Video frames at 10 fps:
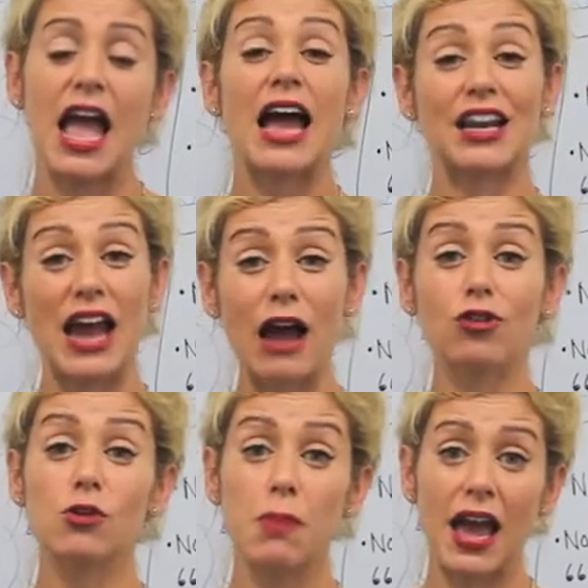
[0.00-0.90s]
and how
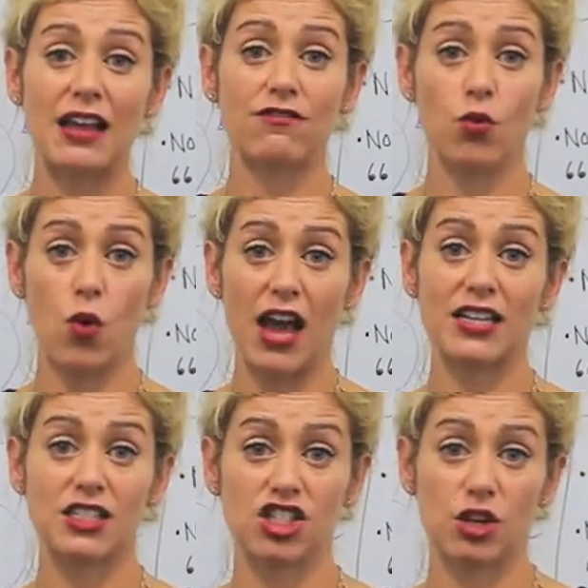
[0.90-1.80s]
you pave the way
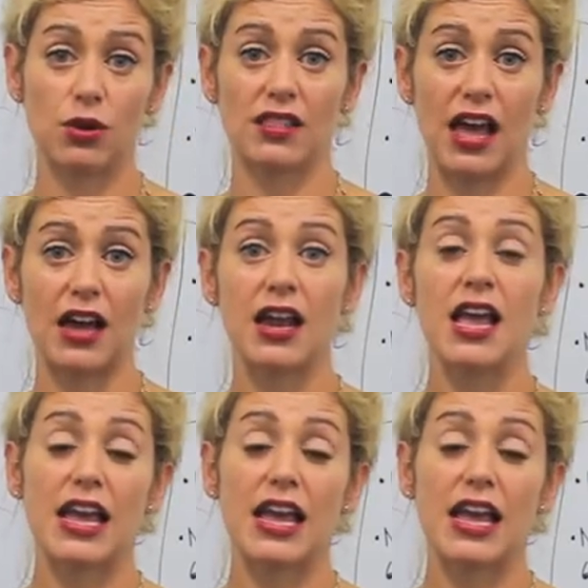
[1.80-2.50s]
to doing that